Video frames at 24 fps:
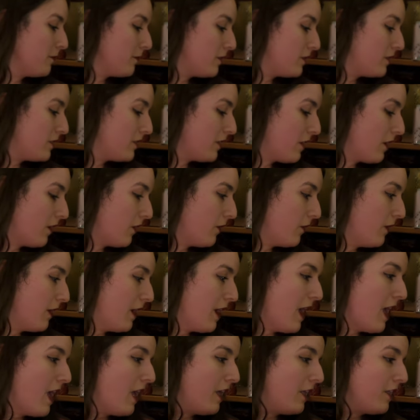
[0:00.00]
So
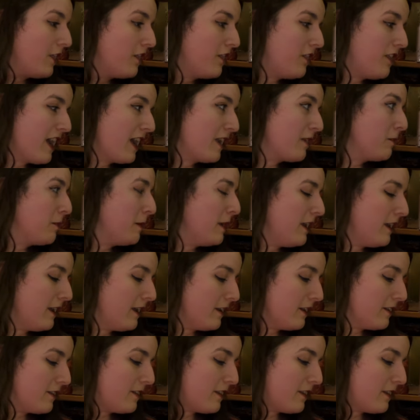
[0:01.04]
that being